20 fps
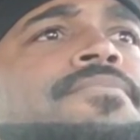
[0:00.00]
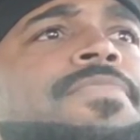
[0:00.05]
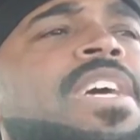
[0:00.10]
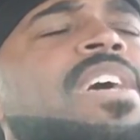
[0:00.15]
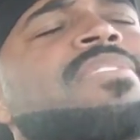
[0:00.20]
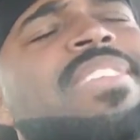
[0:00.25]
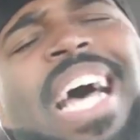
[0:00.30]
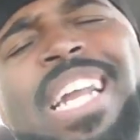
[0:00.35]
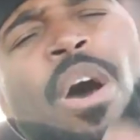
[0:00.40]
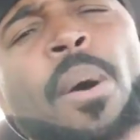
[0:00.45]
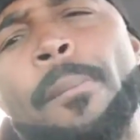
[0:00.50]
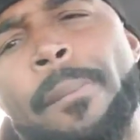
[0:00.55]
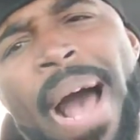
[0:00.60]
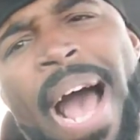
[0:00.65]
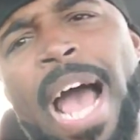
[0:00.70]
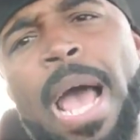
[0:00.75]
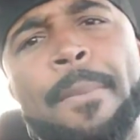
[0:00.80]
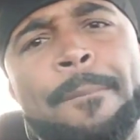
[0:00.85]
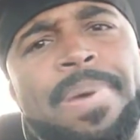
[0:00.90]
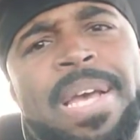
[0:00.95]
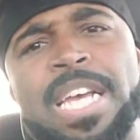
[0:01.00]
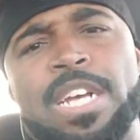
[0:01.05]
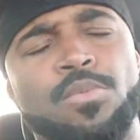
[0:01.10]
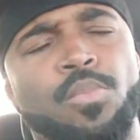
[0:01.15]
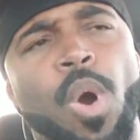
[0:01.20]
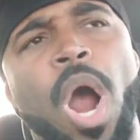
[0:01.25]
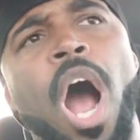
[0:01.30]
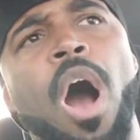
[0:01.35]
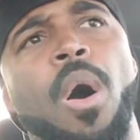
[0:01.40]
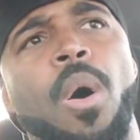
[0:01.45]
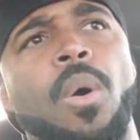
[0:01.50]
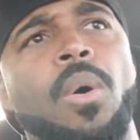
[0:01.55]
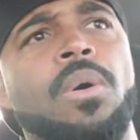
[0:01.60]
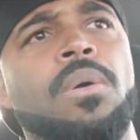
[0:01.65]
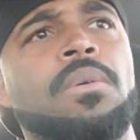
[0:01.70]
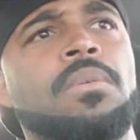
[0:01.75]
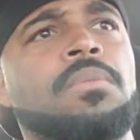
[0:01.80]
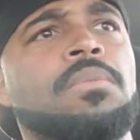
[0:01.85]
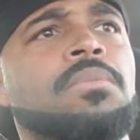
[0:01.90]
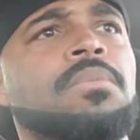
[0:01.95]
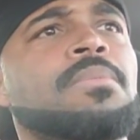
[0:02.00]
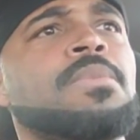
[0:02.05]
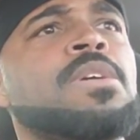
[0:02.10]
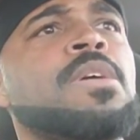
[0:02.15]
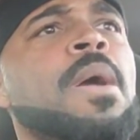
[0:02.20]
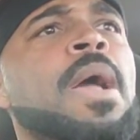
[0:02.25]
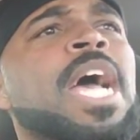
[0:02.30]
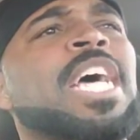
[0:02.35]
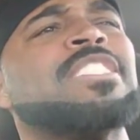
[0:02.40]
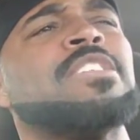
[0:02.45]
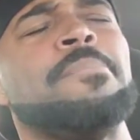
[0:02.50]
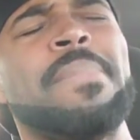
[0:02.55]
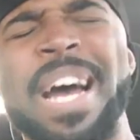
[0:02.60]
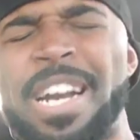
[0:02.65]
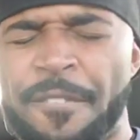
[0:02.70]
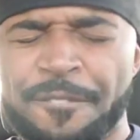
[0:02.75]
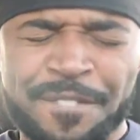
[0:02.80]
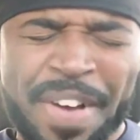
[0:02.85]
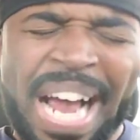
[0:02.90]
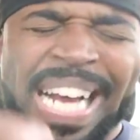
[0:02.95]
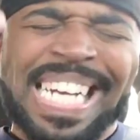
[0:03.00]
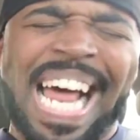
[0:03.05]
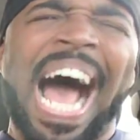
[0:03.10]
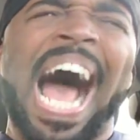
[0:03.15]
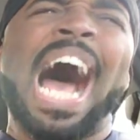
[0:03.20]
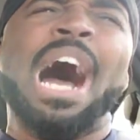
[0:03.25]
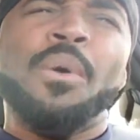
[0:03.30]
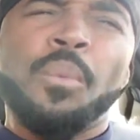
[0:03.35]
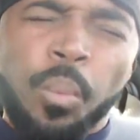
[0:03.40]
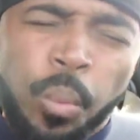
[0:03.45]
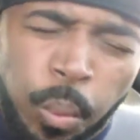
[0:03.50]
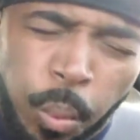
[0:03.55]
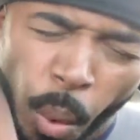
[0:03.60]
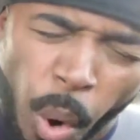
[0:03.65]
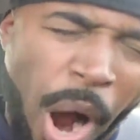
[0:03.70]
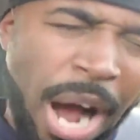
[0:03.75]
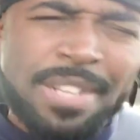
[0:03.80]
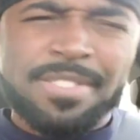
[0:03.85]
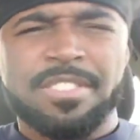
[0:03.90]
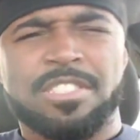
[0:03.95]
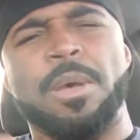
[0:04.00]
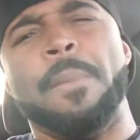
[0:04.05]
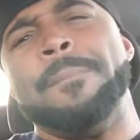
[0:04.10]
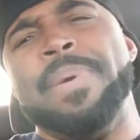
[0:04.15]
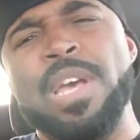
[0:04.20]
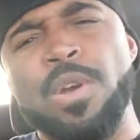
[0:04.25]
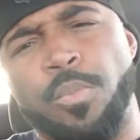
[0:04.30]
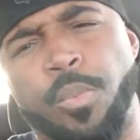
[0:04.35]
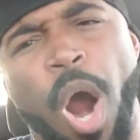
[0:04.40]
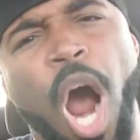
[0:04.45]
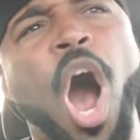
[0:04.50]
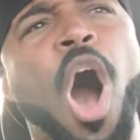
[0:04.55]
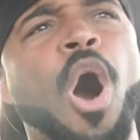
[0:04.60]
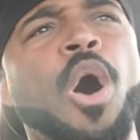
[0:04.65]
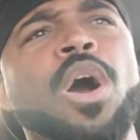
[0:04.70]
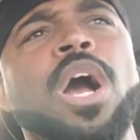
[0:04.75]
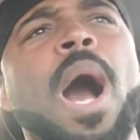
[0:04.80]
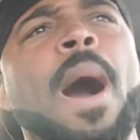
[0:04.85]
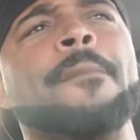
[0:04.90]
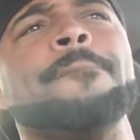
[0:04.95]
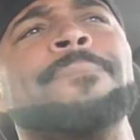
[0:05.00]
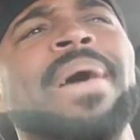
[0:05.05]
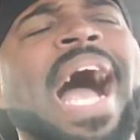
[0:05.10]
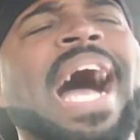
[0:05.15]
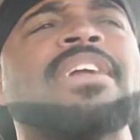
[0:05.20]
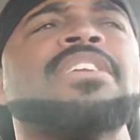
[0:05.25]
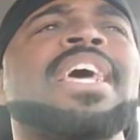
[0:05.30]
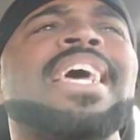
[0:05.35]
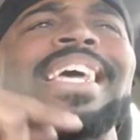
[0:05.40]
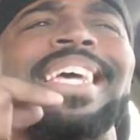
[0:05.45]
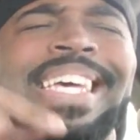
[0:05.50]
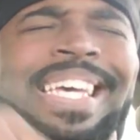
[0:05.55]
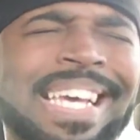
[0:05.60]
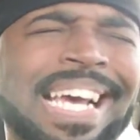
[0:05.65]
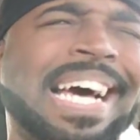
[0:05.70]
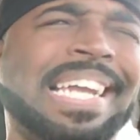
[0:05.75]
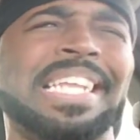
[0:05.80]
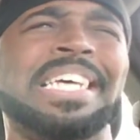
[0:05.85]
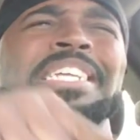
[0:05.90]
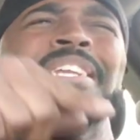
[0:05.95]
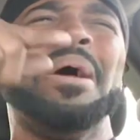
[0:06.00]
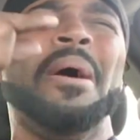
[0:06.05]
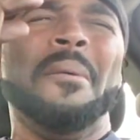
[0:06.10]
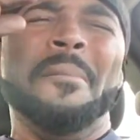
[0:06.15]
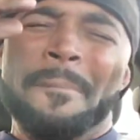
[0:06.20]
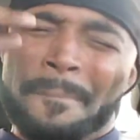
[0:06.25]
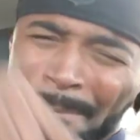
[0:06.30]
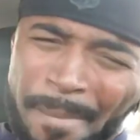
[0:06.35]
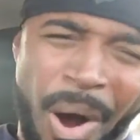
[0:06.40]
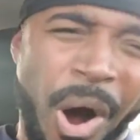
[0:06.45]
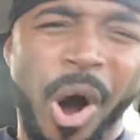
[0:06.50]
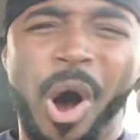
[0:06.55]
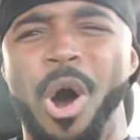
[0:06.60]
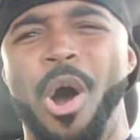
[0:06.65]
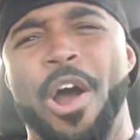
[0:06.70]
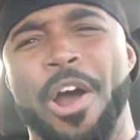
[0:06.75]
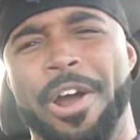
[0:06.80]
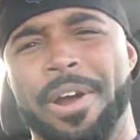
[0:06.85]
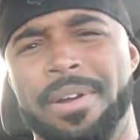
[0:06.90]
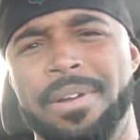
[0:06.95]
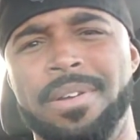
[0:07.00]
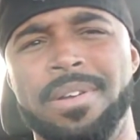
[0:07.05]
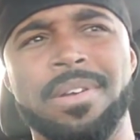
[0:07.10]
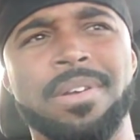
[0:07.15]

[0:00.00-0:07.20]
Because I don't mind being wrong. As a matter of fact, I want to be wrong about Kellen Moore.